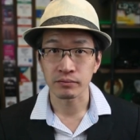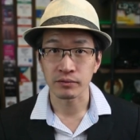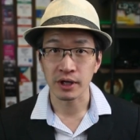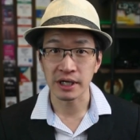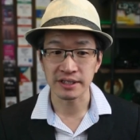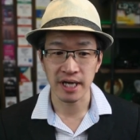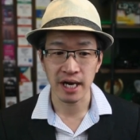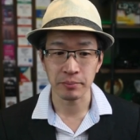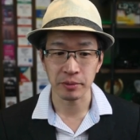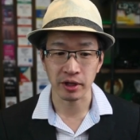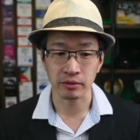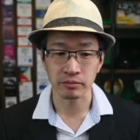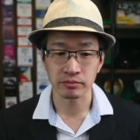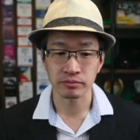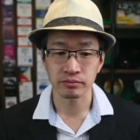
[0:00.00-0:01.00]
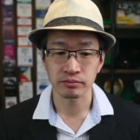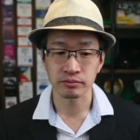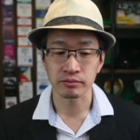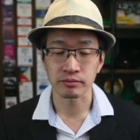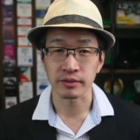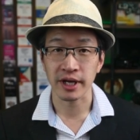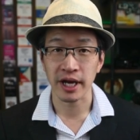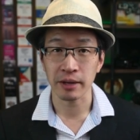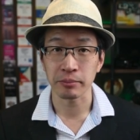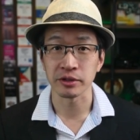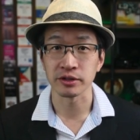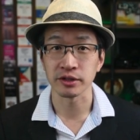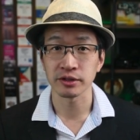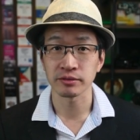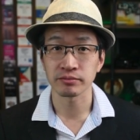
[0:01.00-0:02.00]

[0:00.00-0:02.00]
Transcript: It's happening. It happens